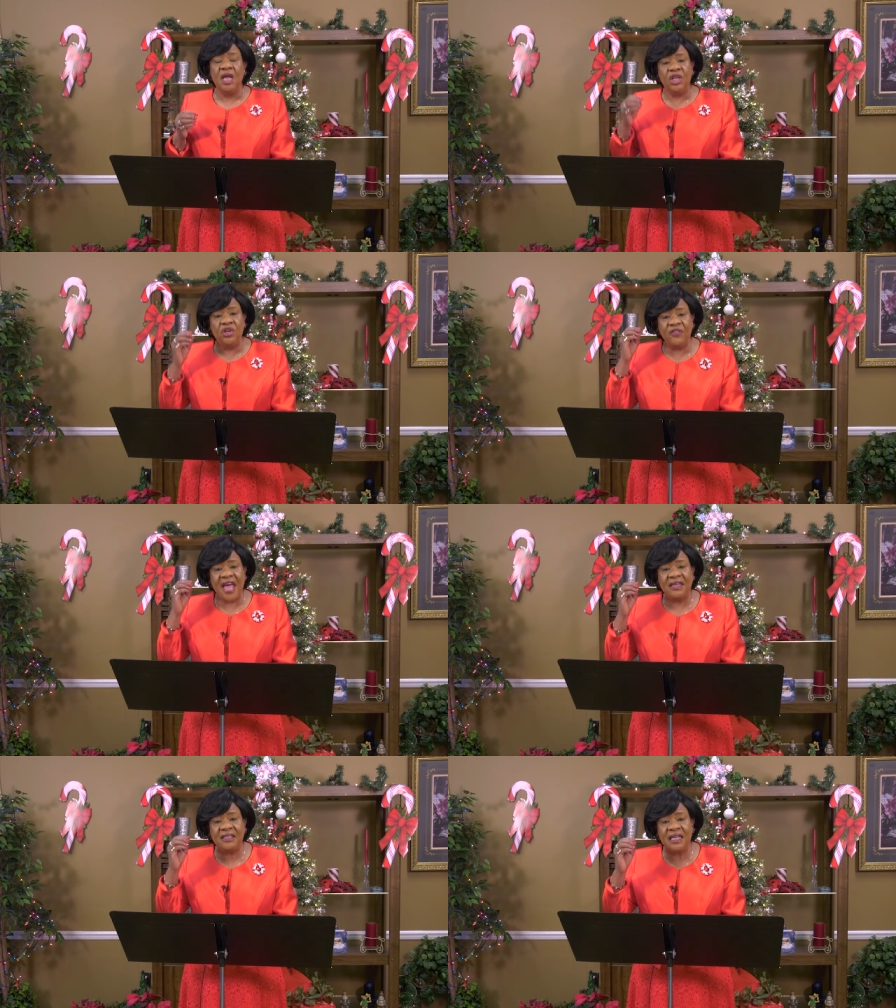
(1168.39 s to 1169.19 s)
You've
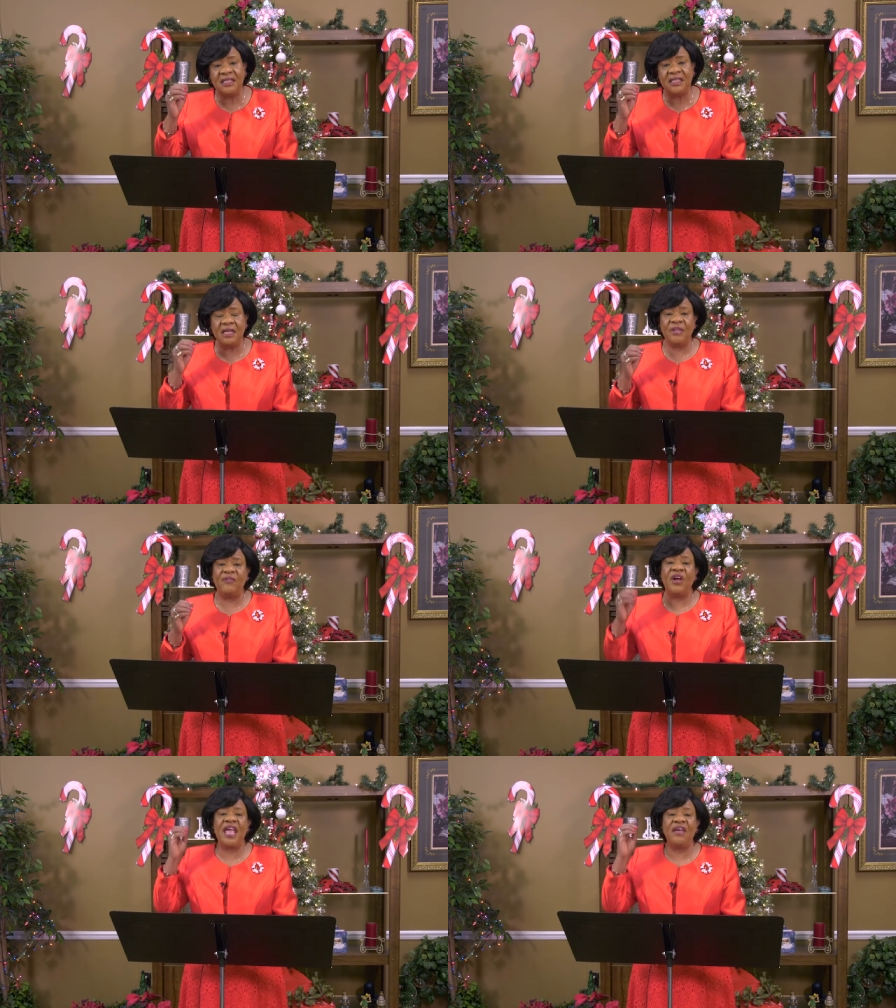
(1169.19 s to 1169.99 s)
got to say something.
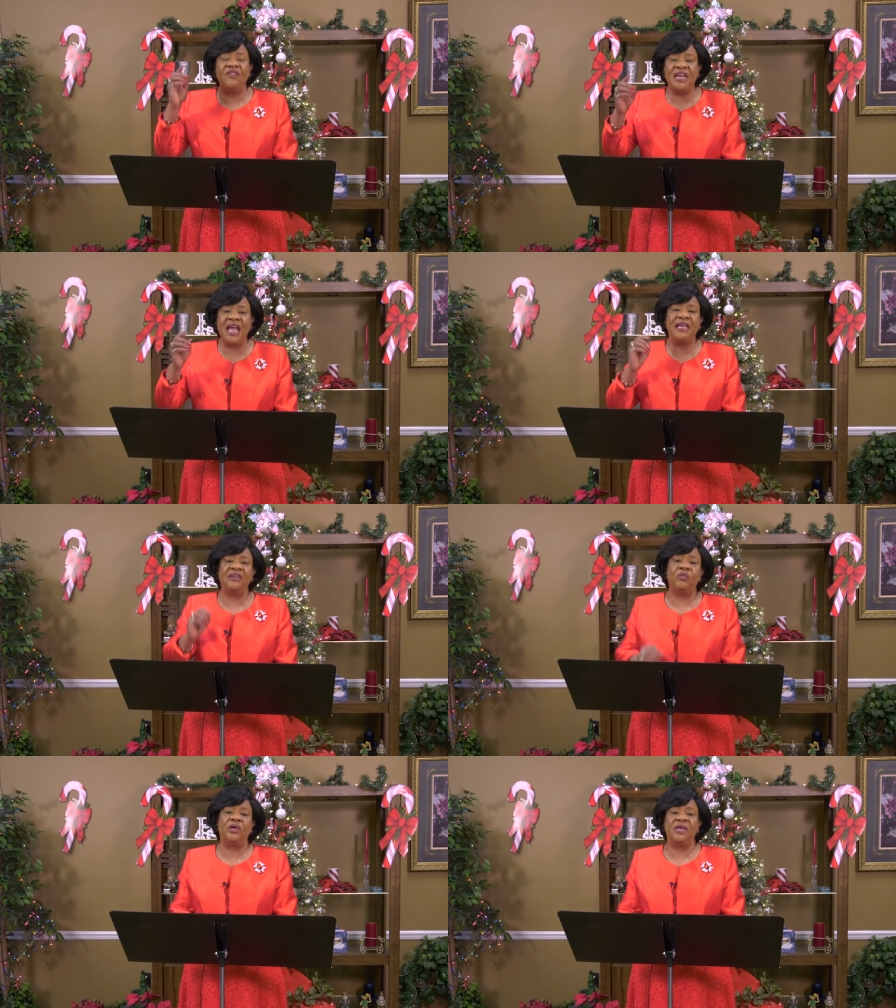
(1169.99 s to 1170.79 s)
For every
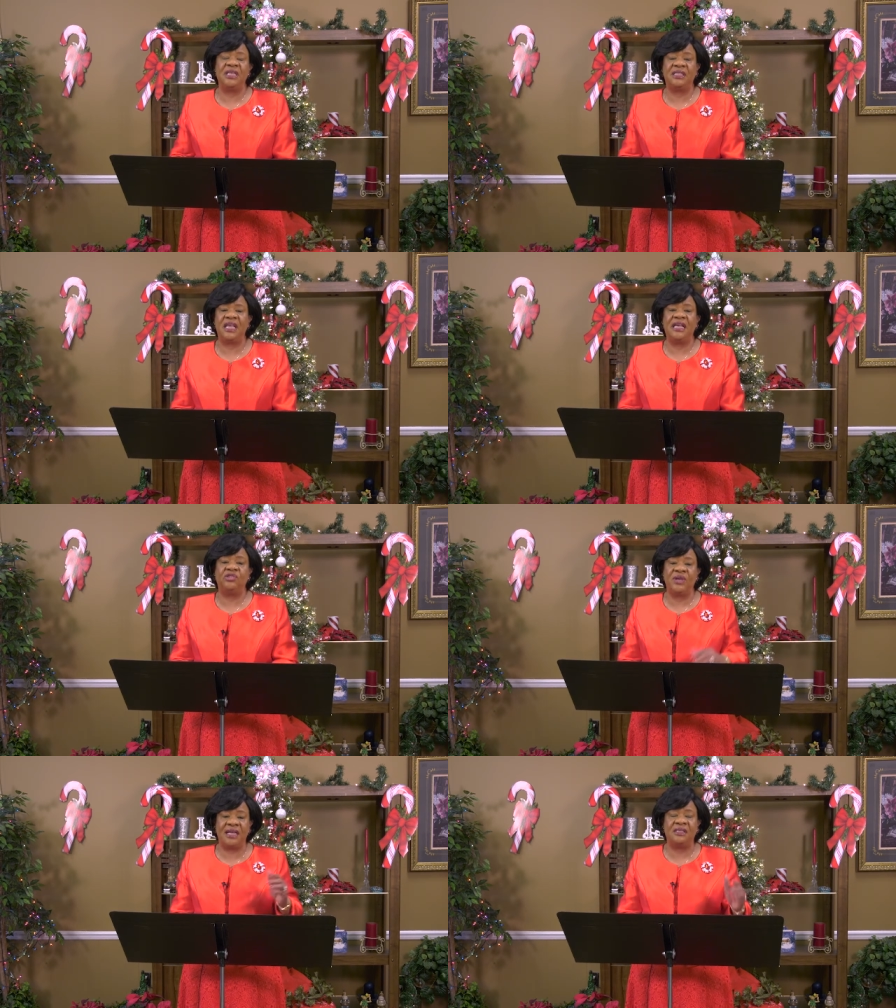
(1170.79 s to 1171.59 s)
negative word he says,
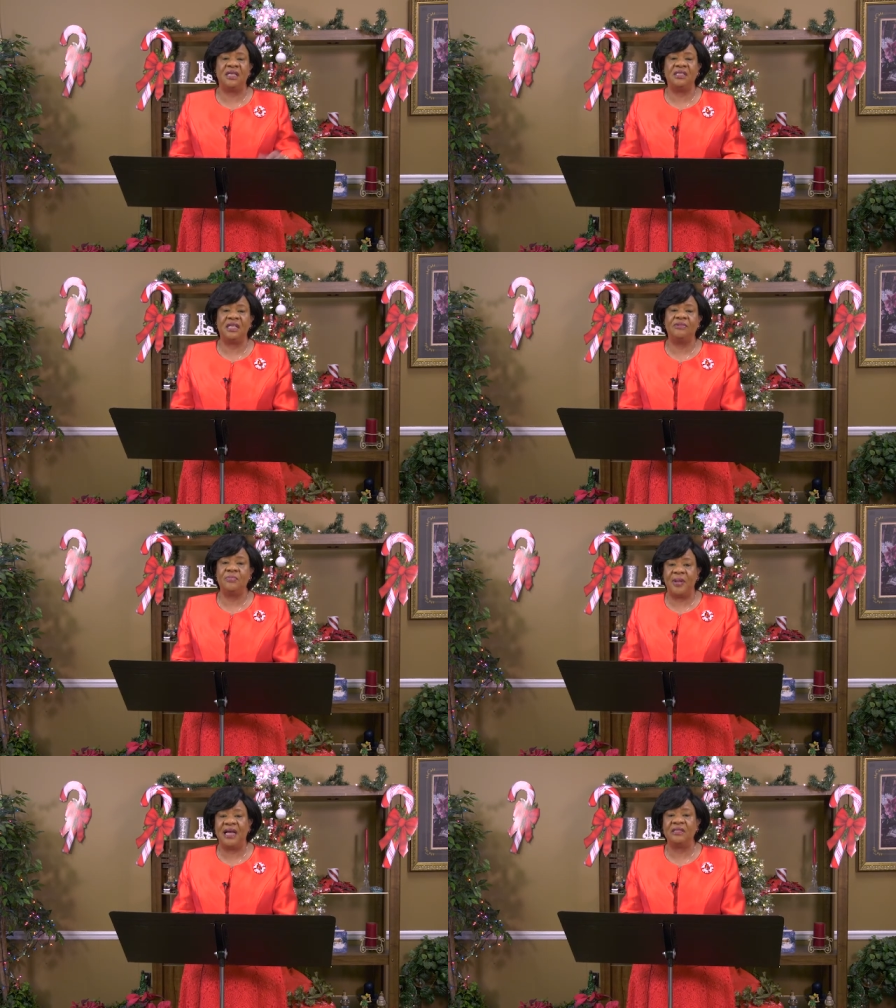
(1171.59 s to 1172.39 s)
you got to say something
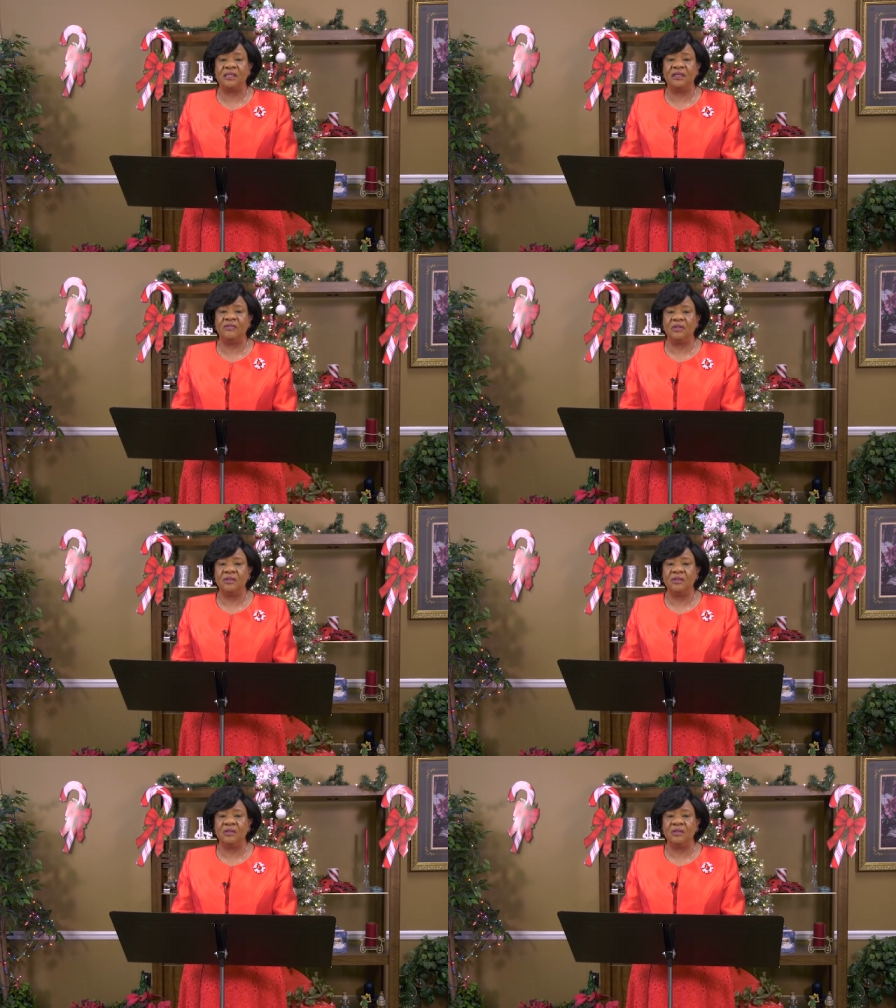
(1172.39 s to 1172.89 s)
positive.